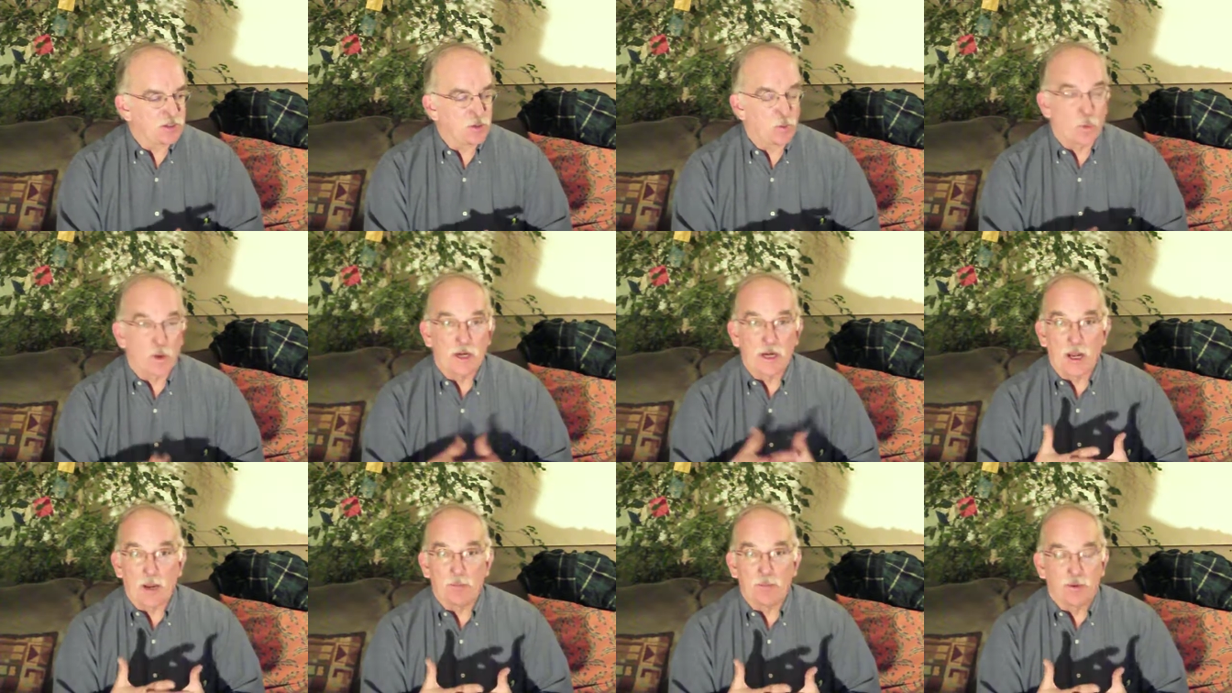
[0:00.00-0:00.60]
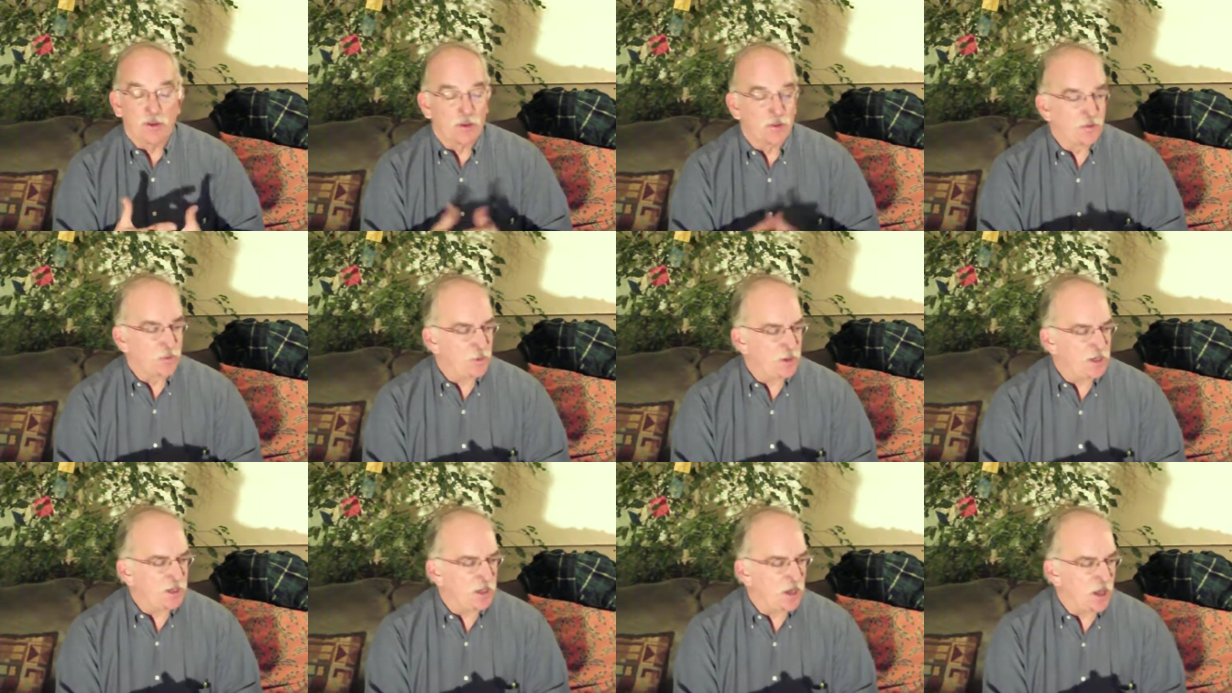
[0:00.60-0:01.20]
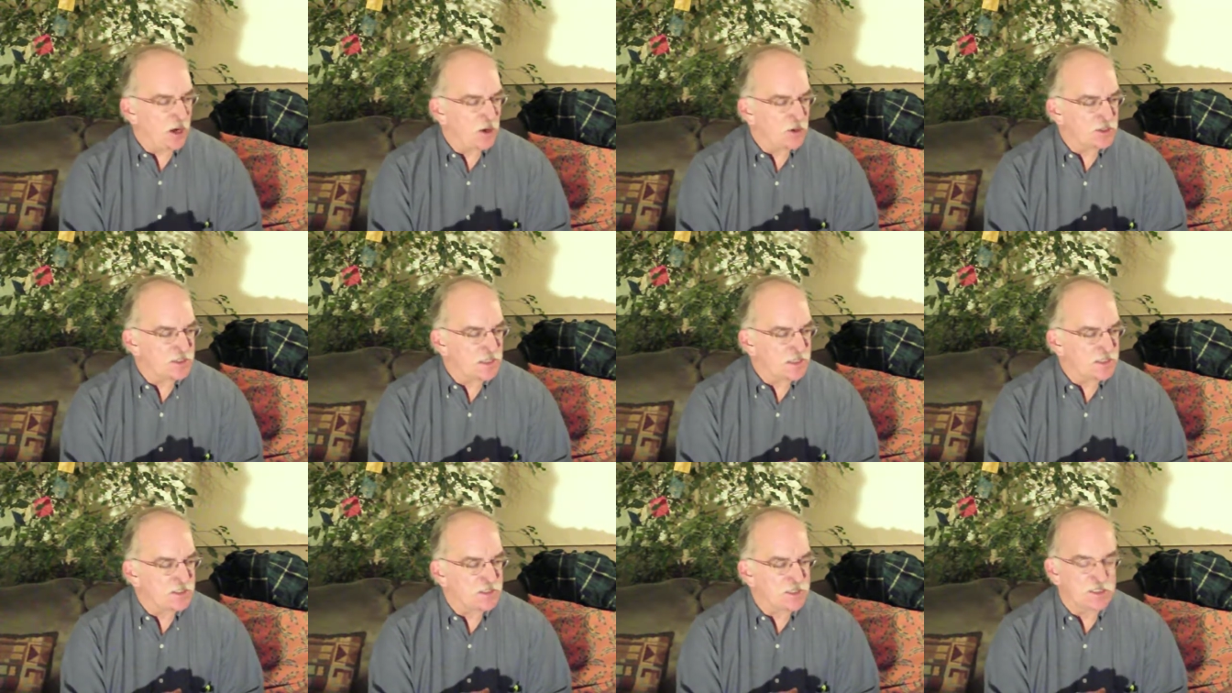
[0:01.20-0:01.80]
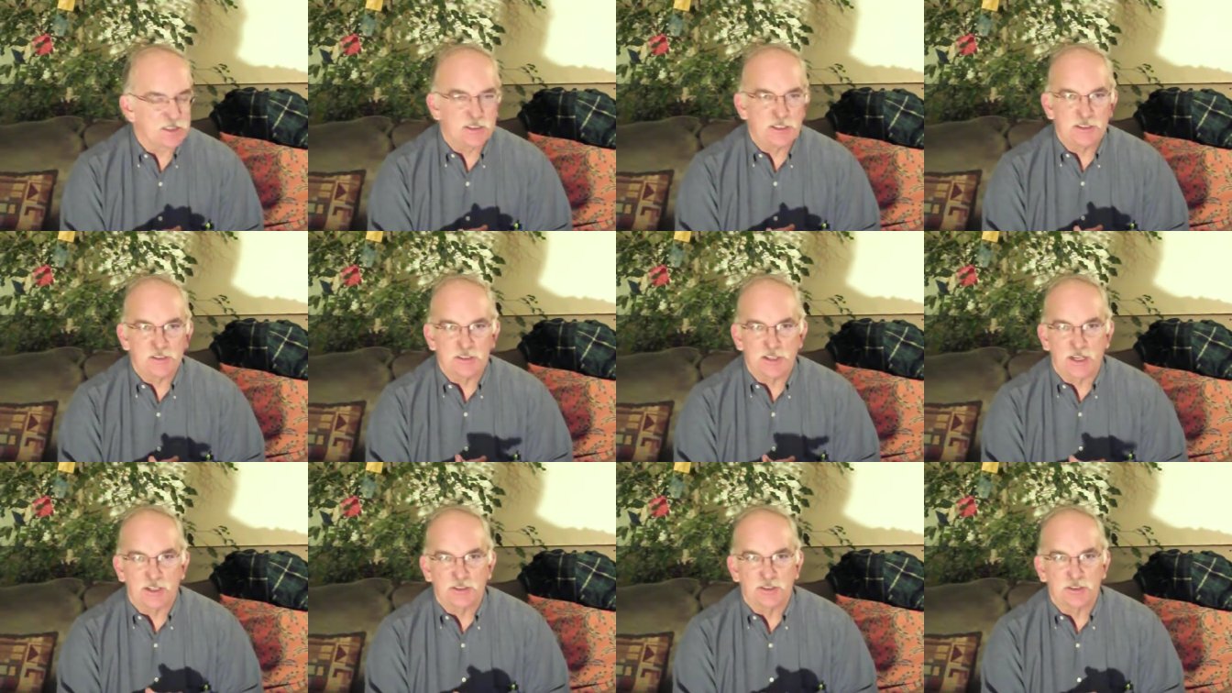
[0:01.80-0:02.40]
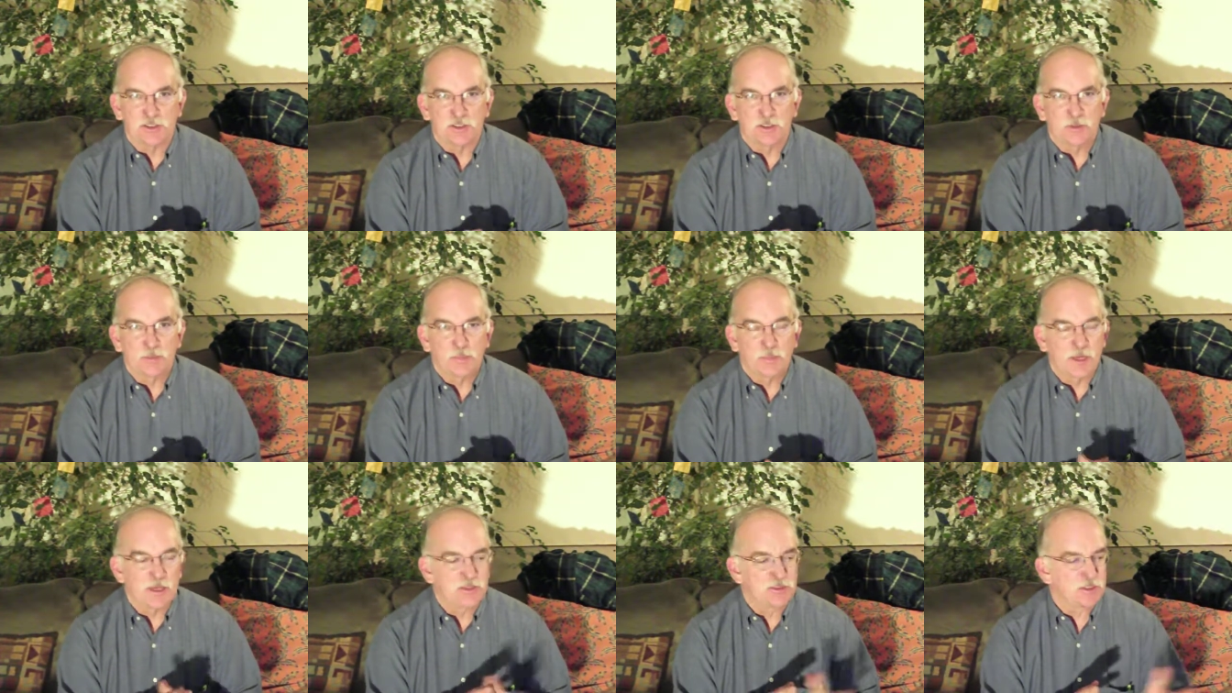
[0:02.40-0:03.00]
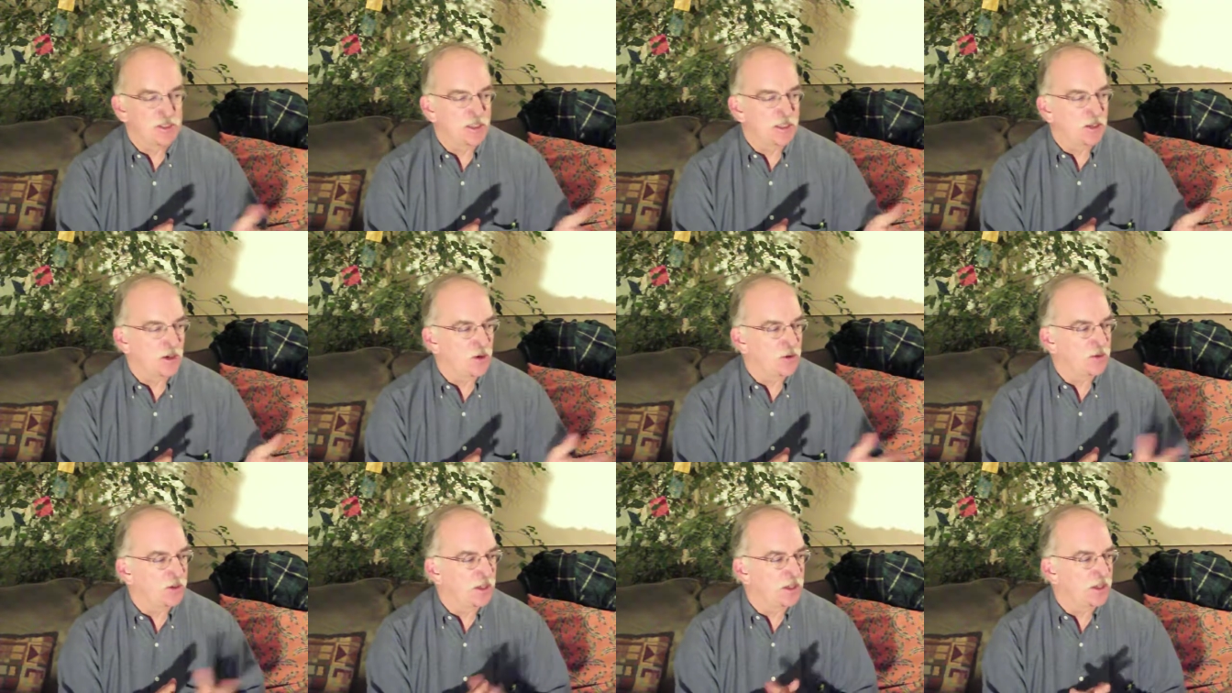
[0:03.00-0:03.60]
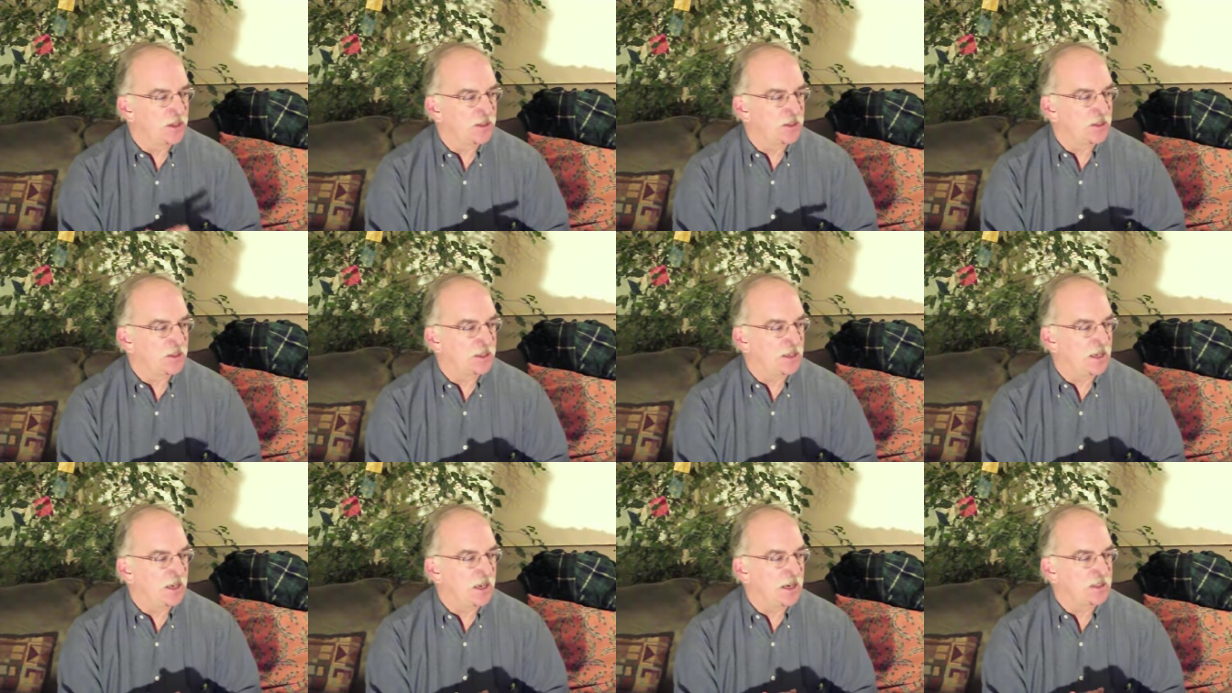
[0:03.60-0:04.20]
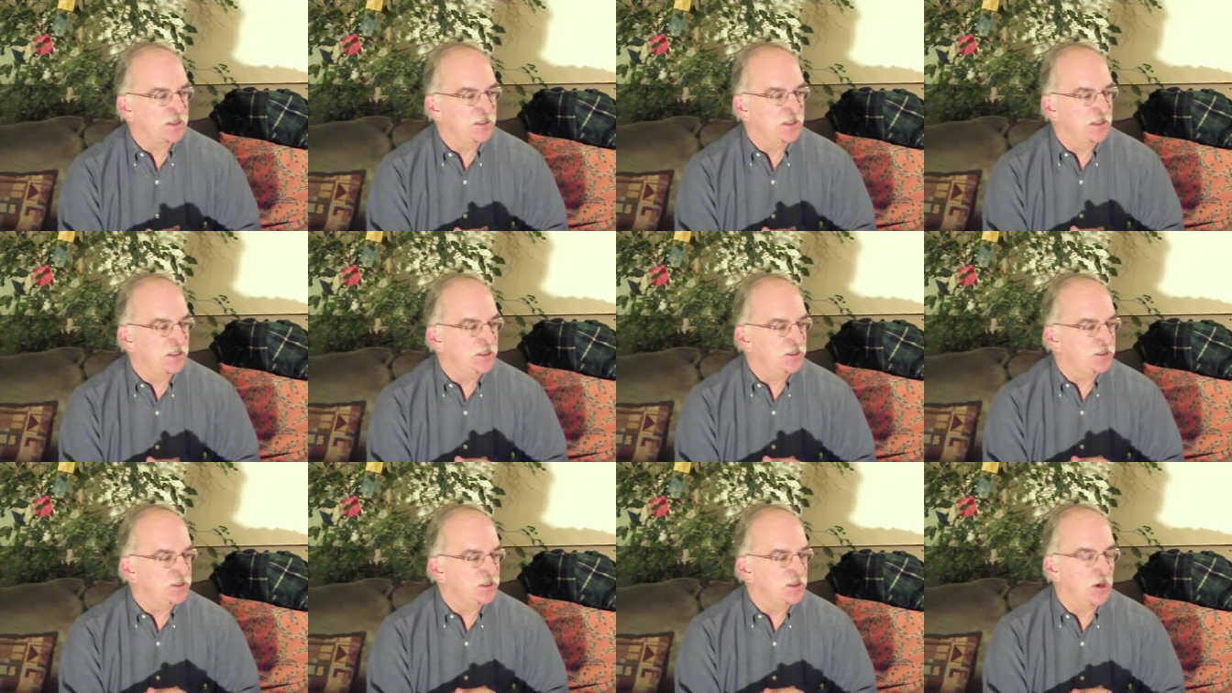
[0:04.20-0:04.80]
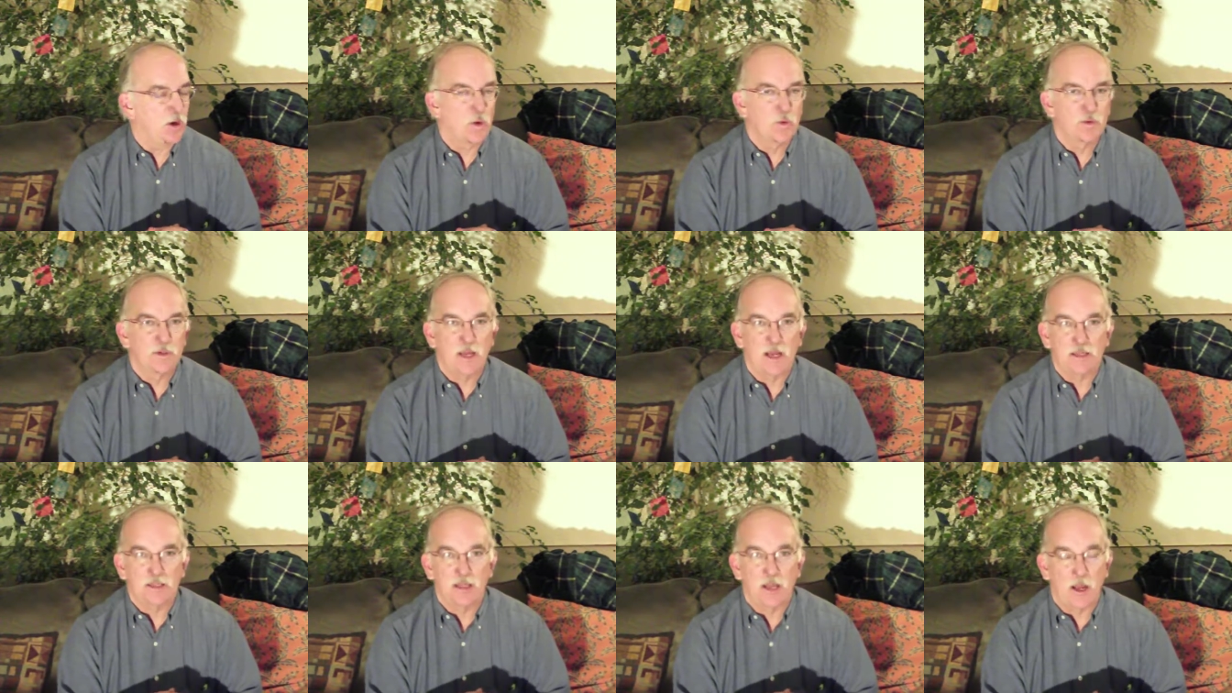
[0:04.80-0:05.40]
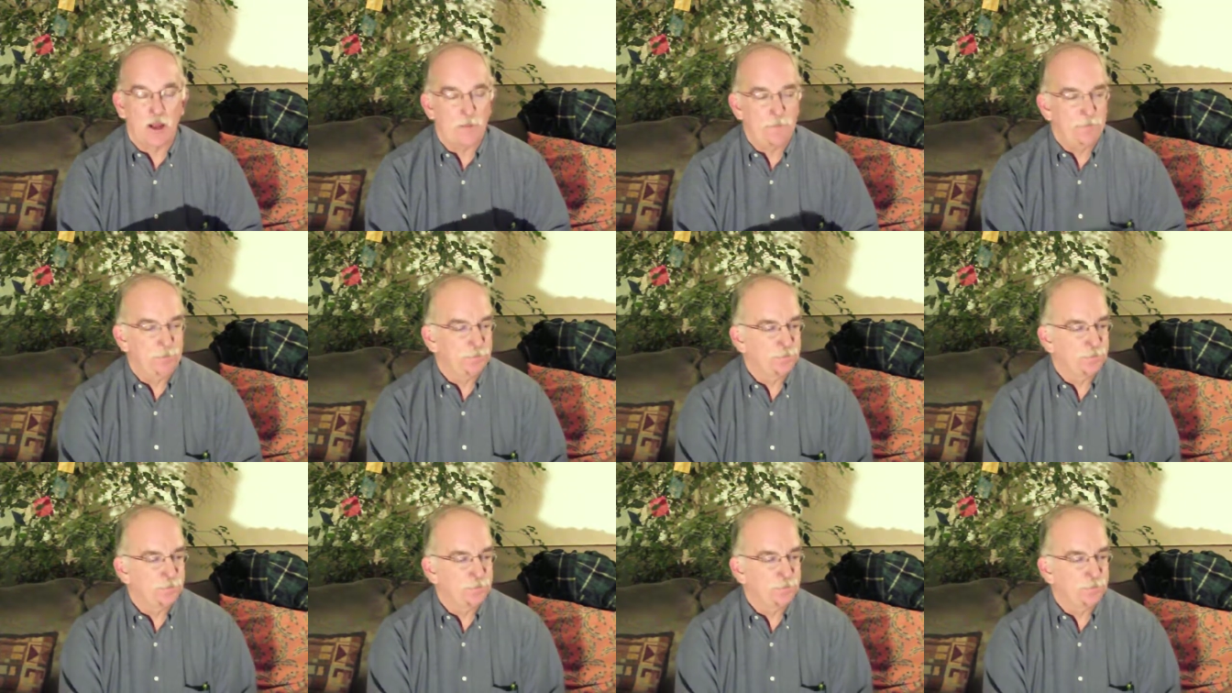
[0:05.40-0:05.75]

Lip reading: It went up $3.60, based again on the Kitco.com.